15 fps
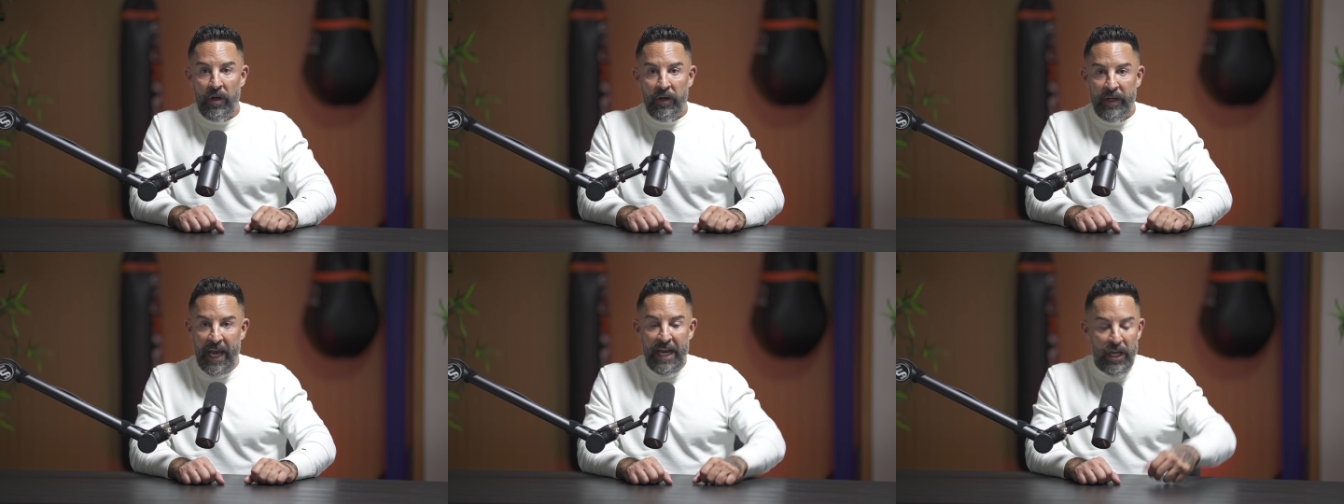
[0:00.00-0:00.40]

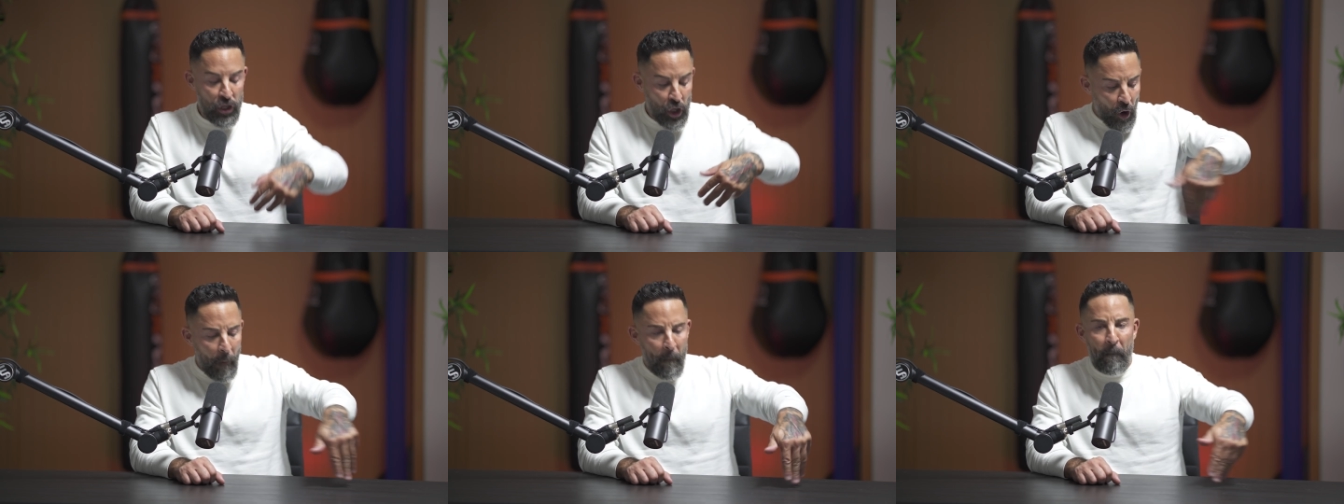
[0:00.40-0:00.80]
Okay?
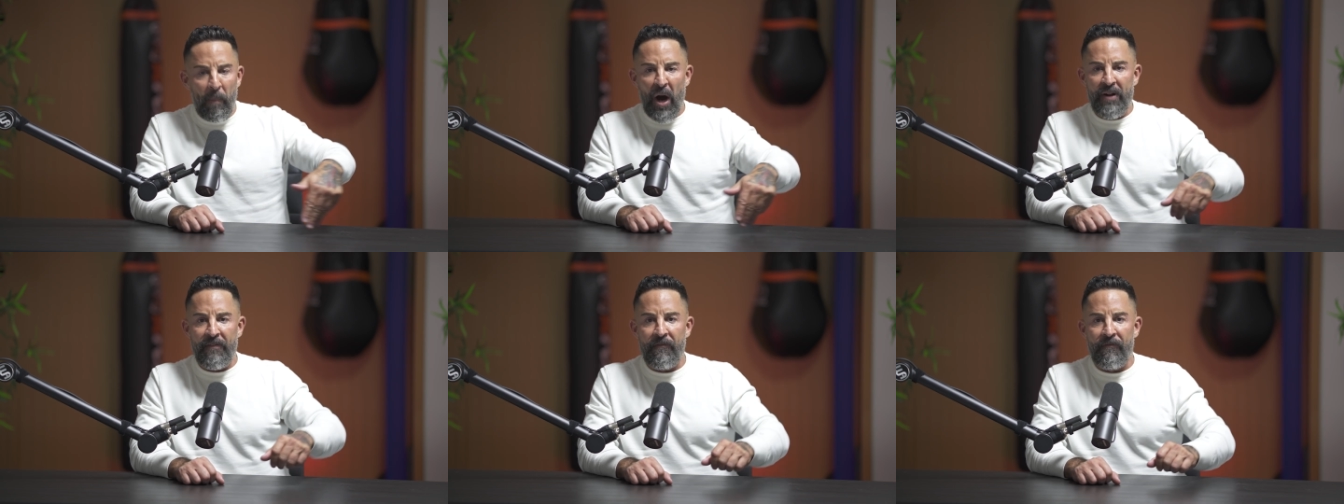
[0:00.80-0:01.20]
You don't
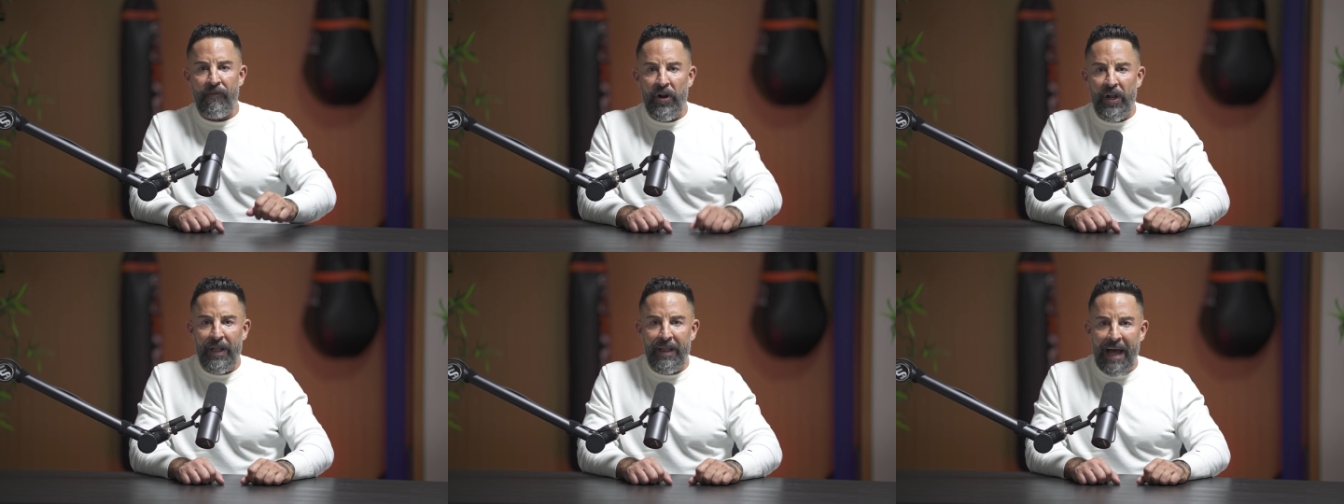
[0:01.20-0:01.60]
butt in
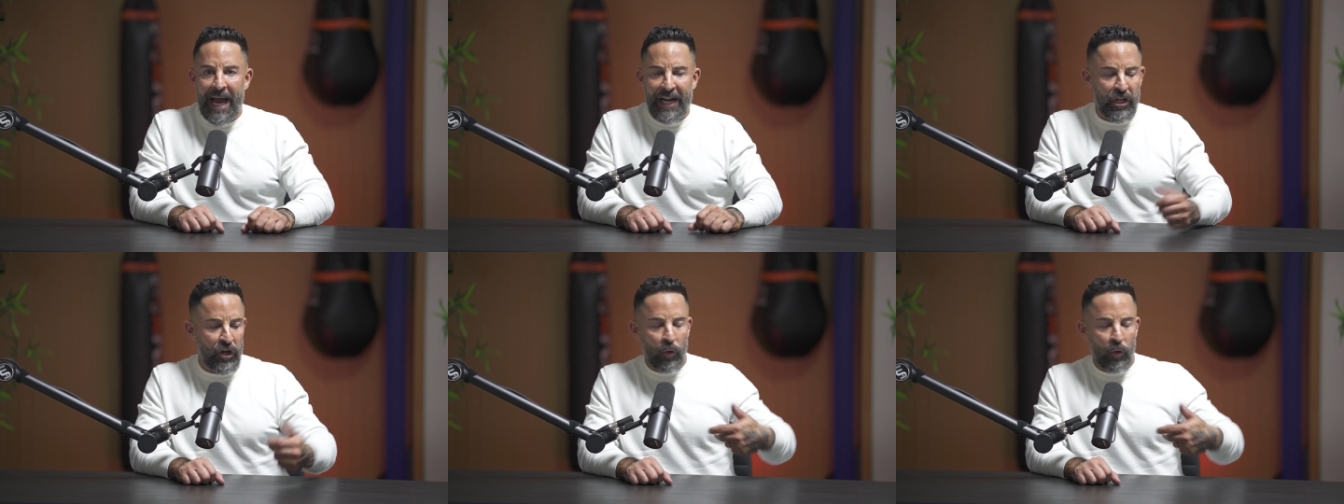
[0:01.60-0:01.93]
front of line.